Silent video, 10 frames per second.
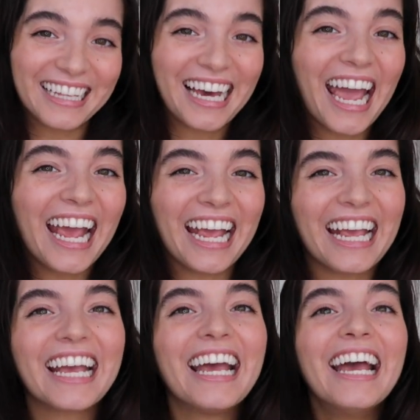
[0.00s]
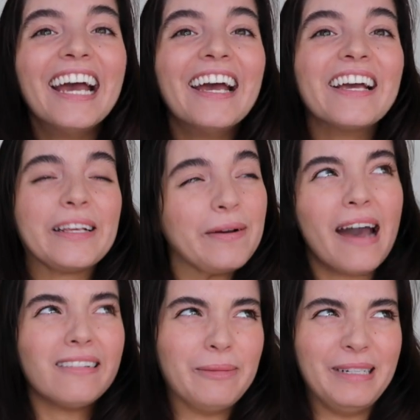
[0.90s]
Like, you
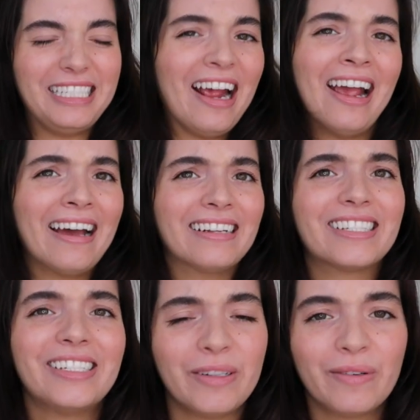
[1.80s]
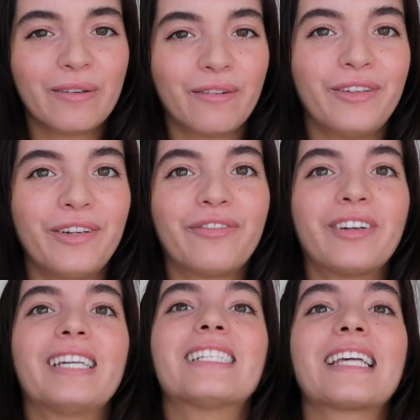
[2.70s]
had to be tan to do a review
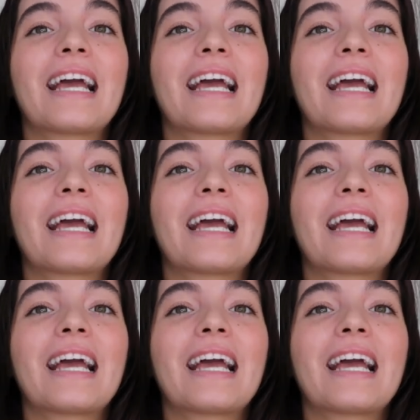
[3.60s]
for this.